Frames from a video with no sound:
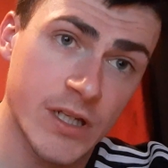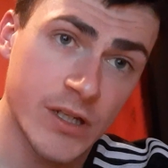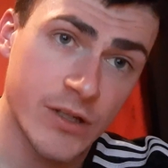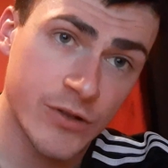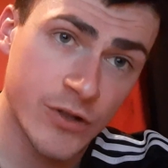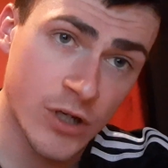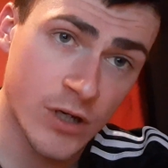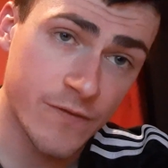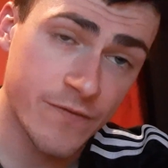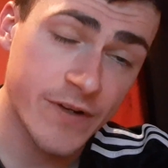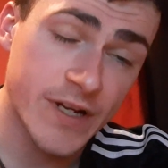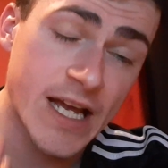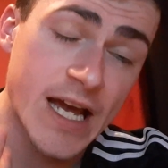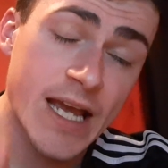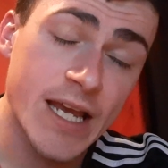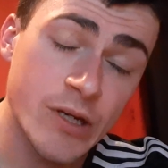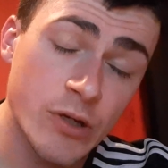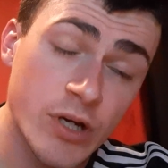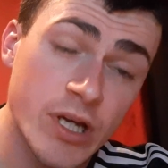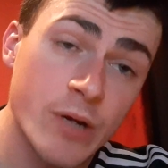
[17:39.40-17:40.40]
Don't
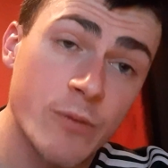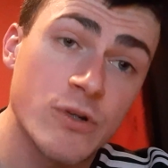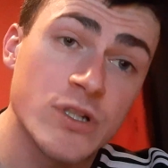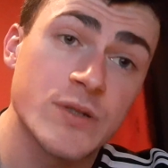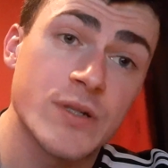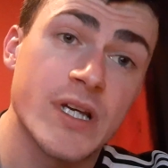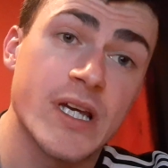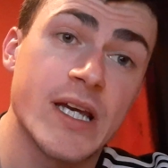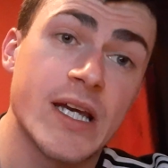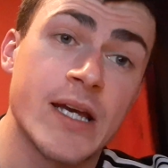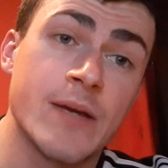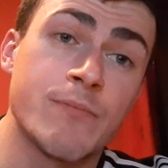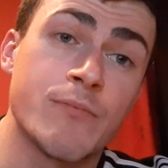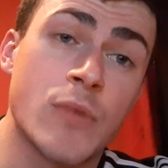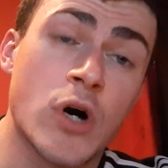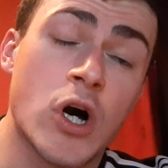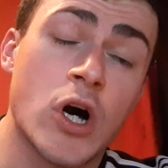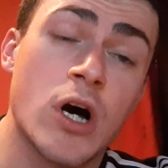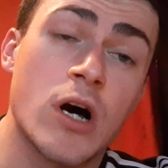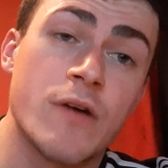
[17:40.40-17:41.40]
forget, you know, he was in
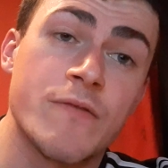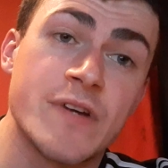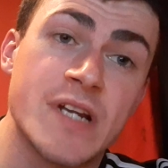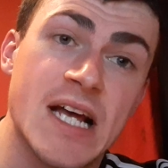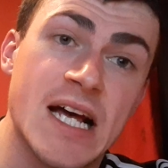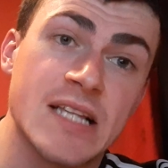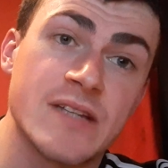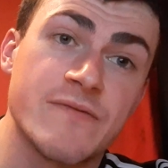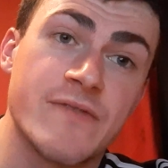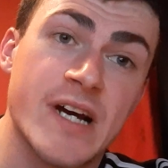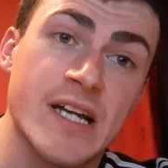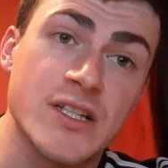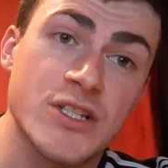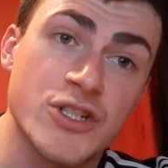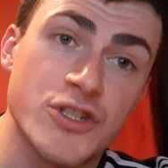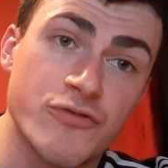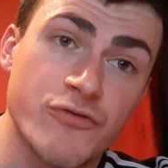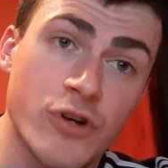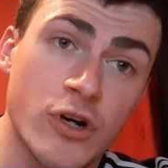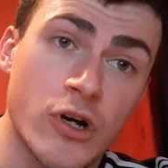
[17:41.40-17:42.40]
more of an
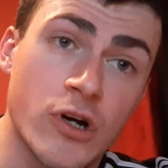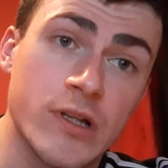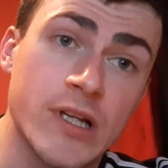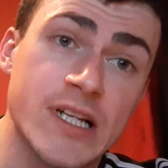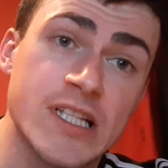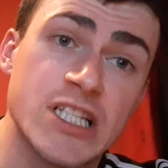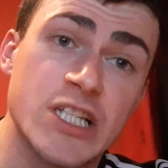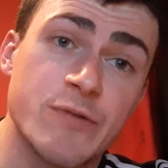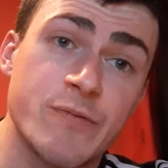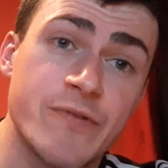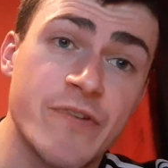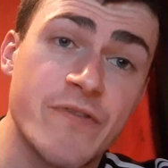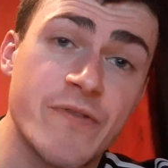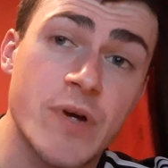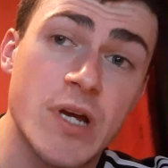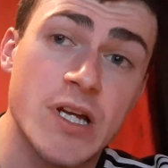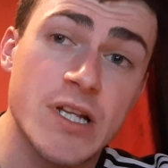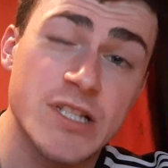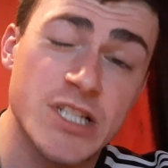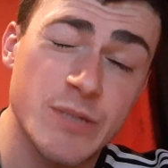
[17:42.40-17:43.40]
advanced role. And
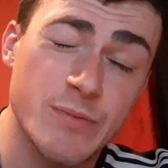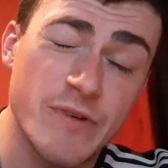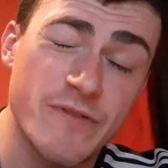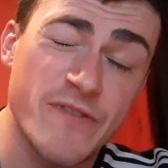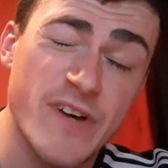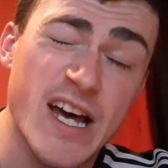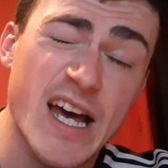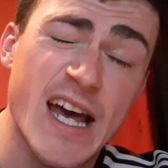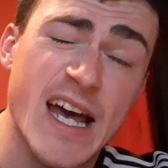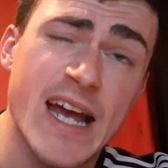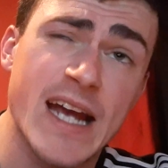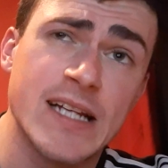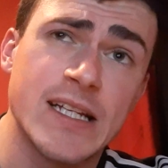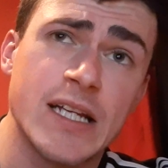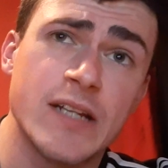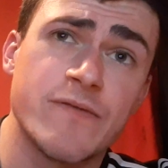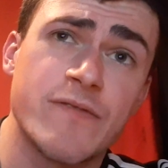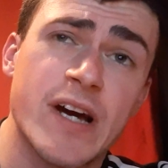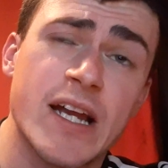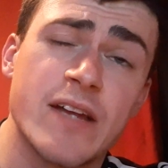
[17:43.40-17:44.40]
to be fair, he
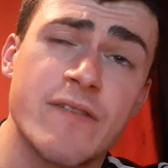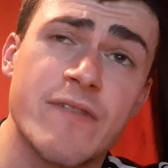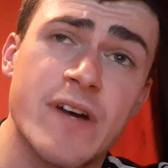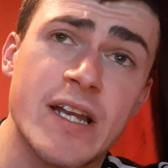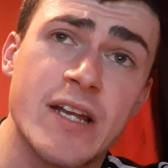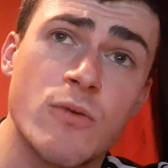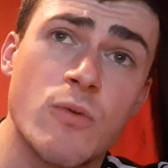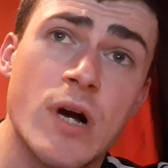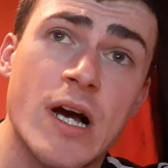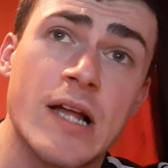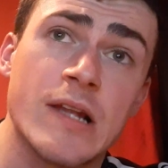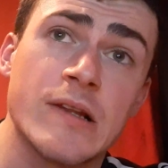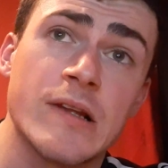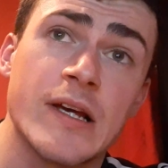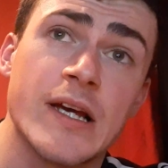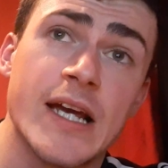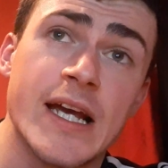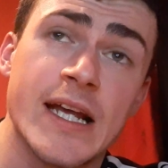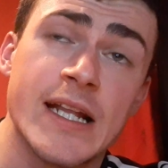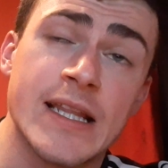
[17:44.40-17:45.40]
did very, very
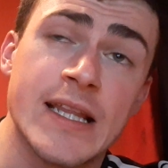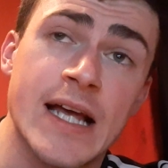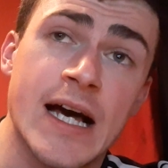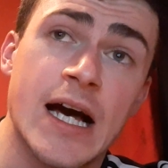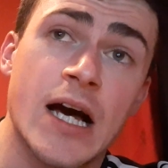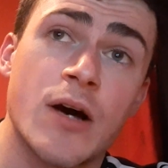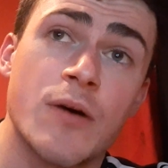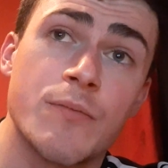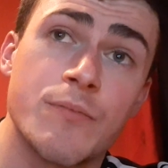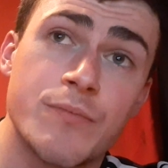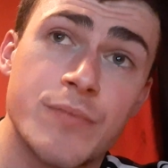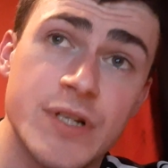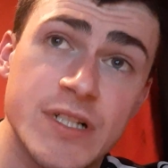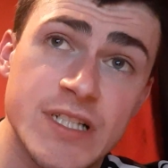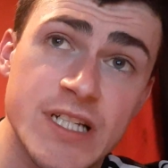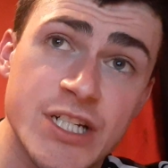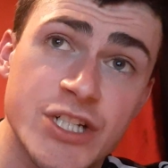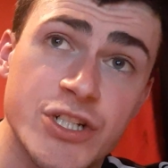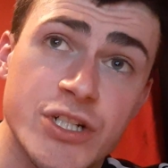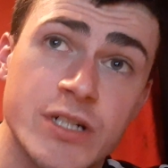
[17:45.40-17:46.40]
well in that
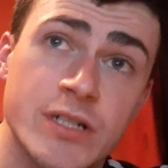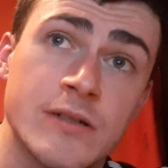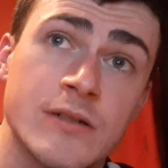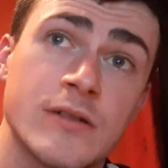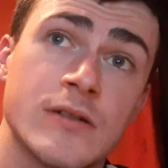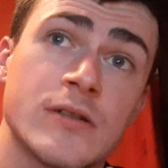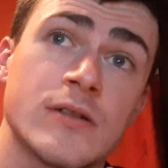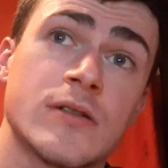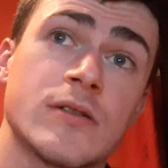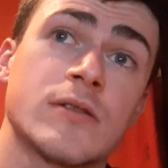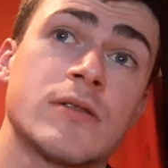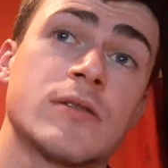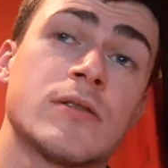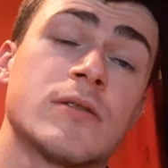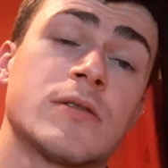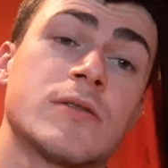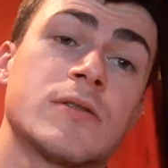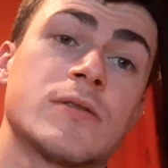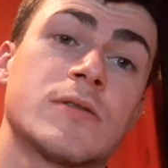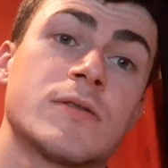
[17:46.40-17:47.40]
position.
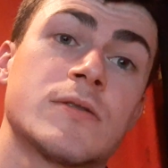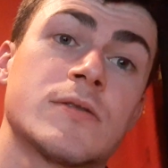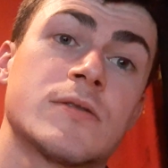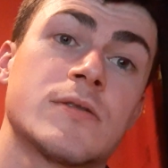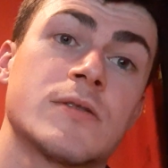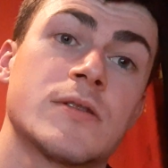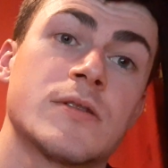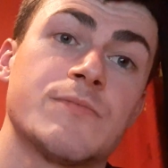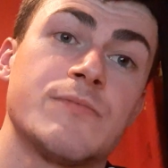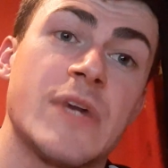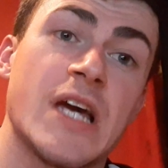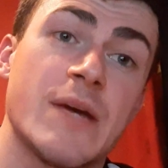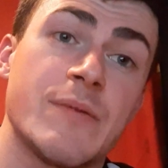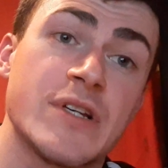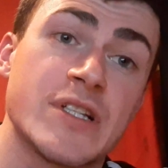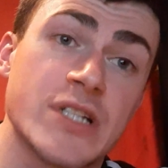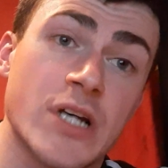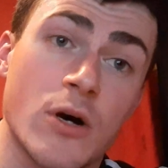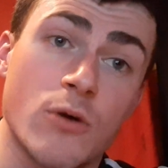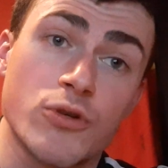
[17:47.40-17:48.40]

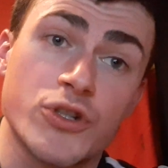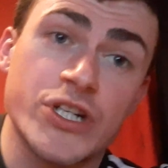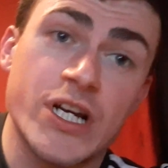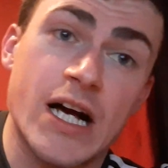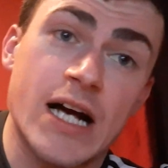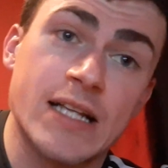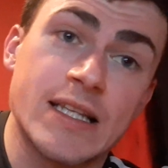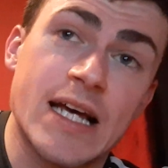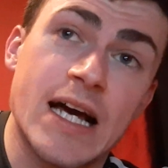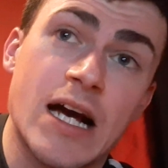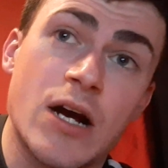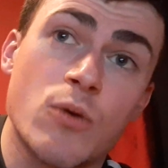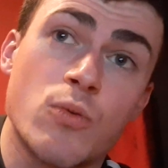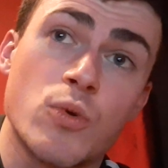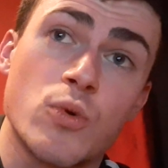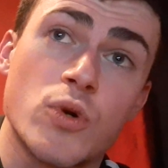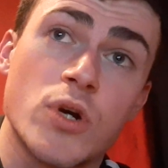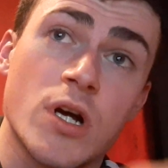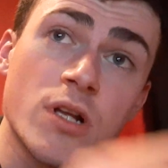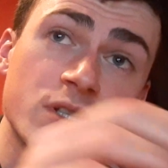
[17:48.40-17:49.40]
Maybe Solskjaer now
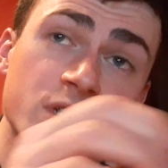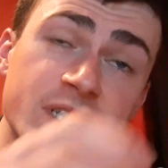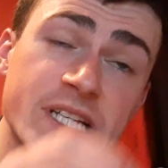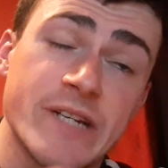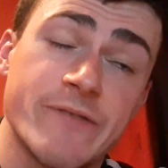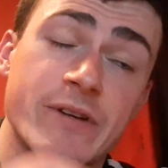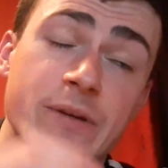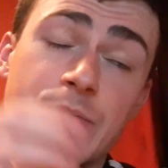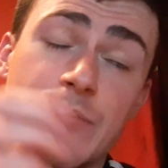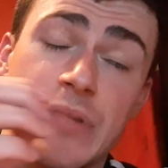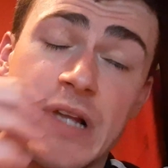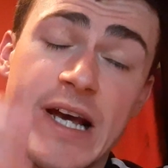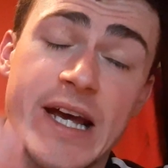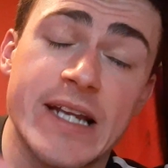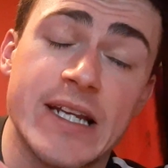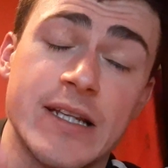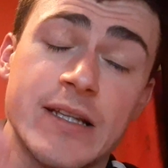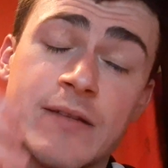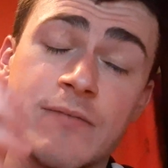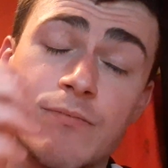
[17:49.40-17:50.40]
will consider him
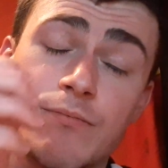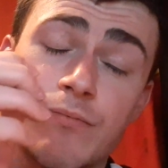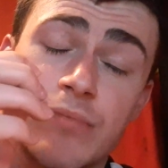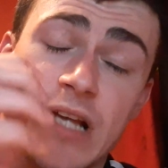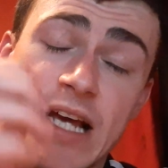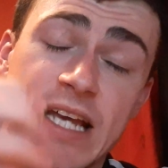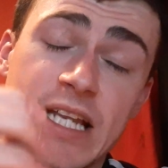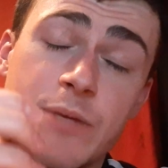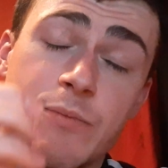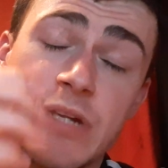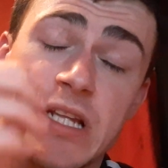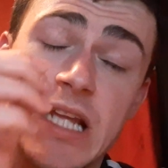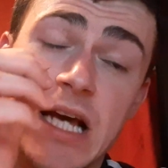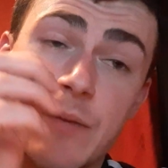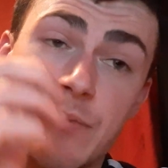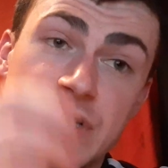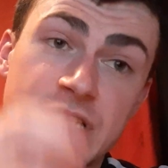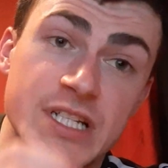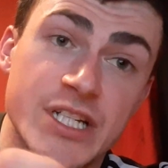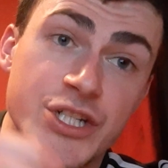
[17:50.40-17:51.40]
playing him in
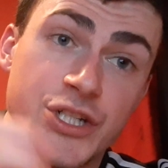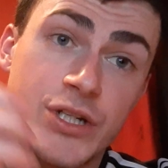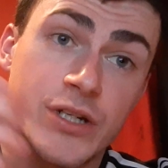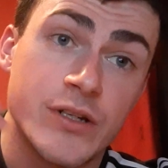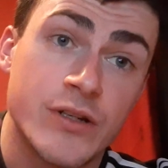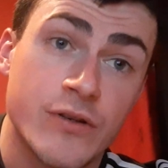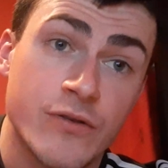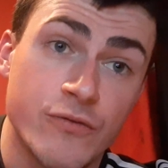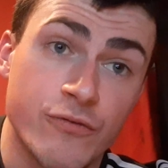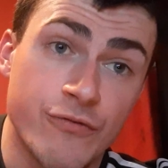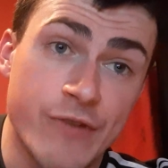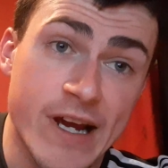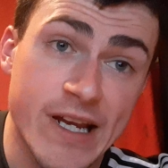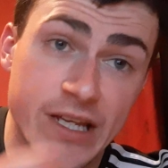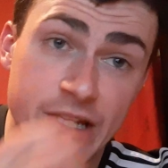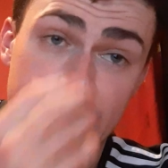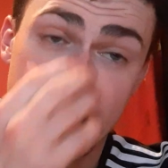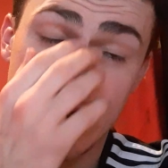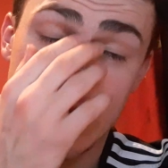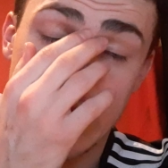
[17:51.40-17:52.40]
that position
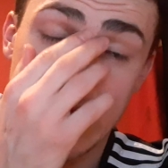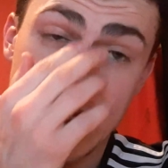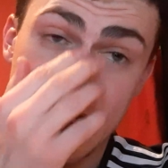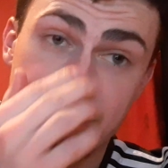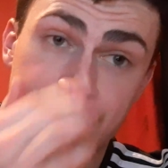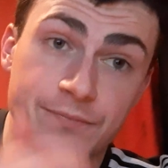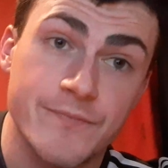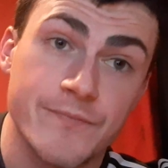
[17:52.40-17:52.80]
regularly.